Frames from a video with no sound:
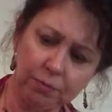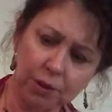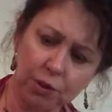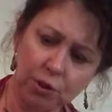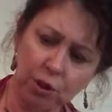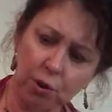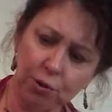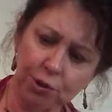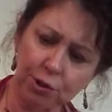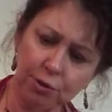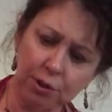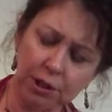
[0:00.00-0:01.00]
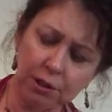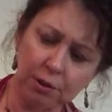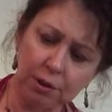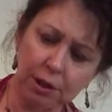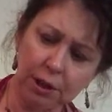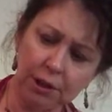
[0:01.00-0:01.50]
soldier,
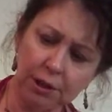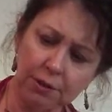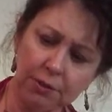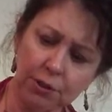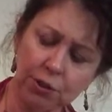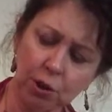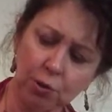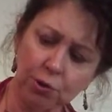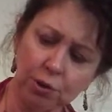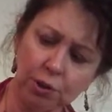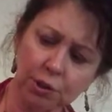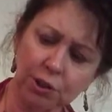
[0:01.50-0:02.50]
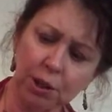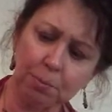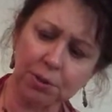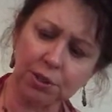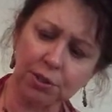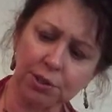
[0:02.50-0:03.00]
gear, gun. The soldier looks
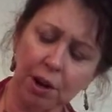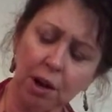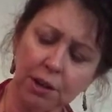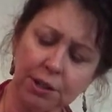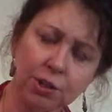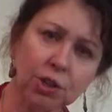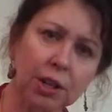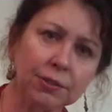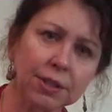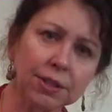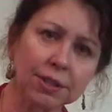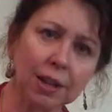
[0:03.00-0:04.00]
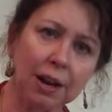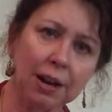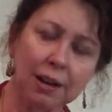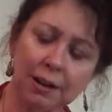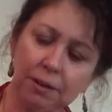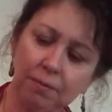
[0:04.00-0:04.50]
up astonished at the
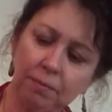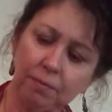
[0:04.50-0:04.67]
sky.